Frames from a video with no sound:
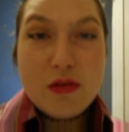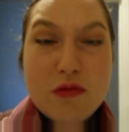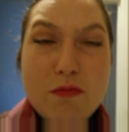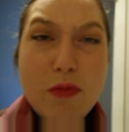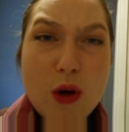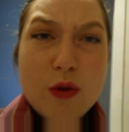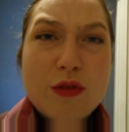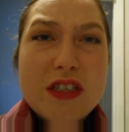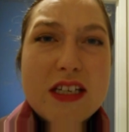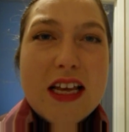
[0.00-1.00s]
I would
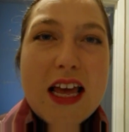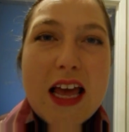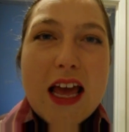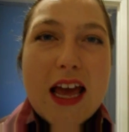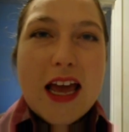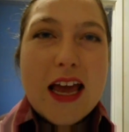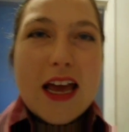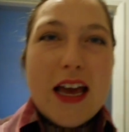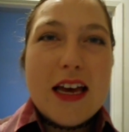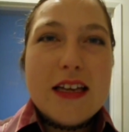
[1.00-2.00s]
boast.
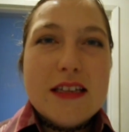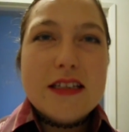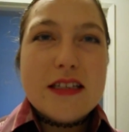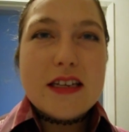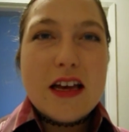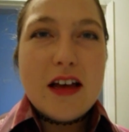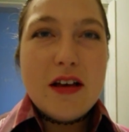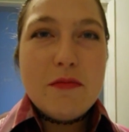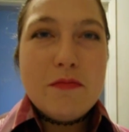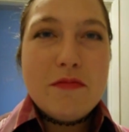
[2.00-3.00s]
And
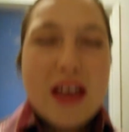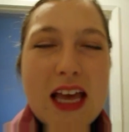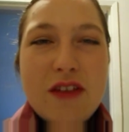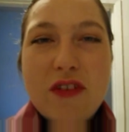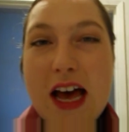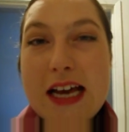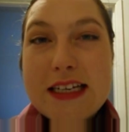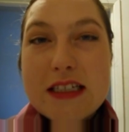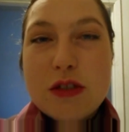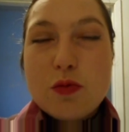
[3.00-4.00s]
if I
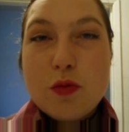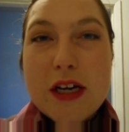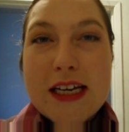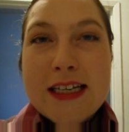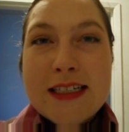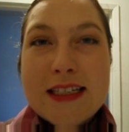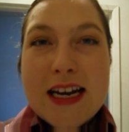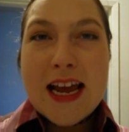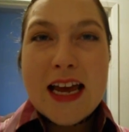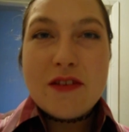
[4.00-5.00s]
didn't win,
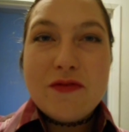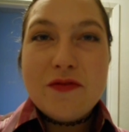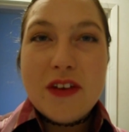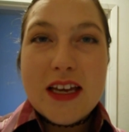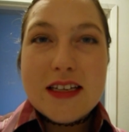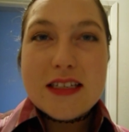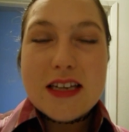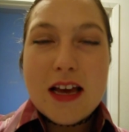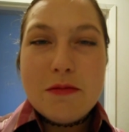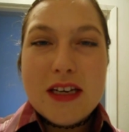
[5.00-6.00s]
then I had a fit.
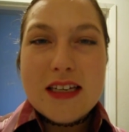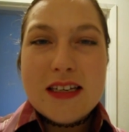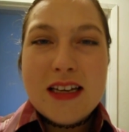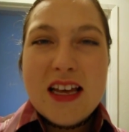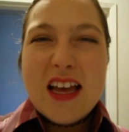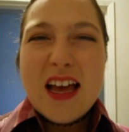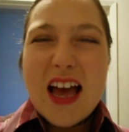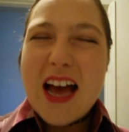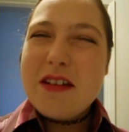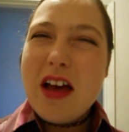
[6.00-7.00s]
I mean,
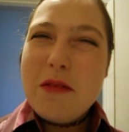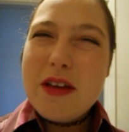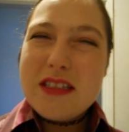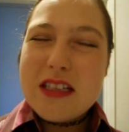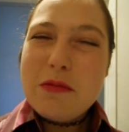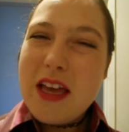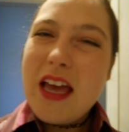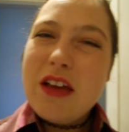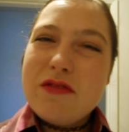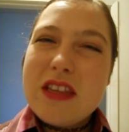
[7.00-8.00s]
I basically
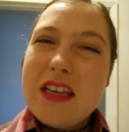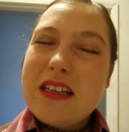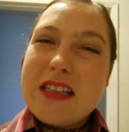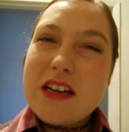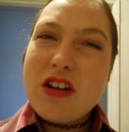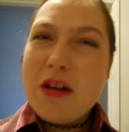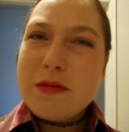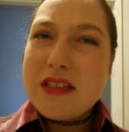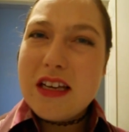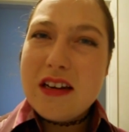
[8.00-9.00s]
behaved the exact
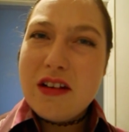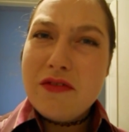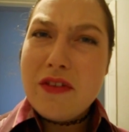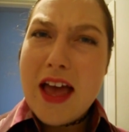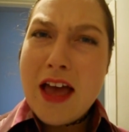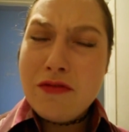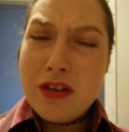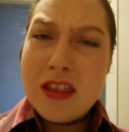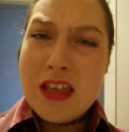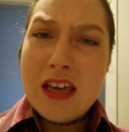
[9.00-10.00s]
opposite of
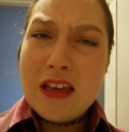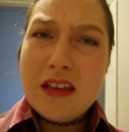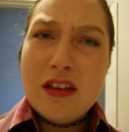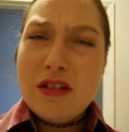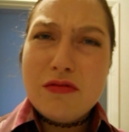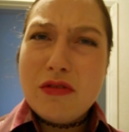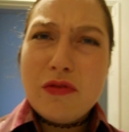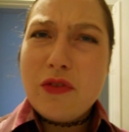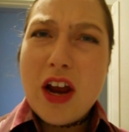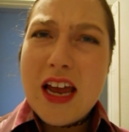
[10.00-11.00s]
everything,
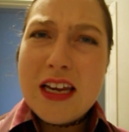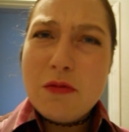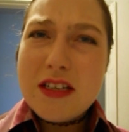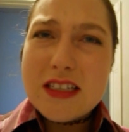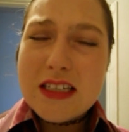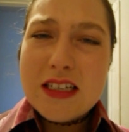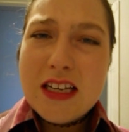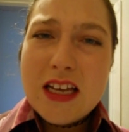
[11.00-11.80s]
for any reason.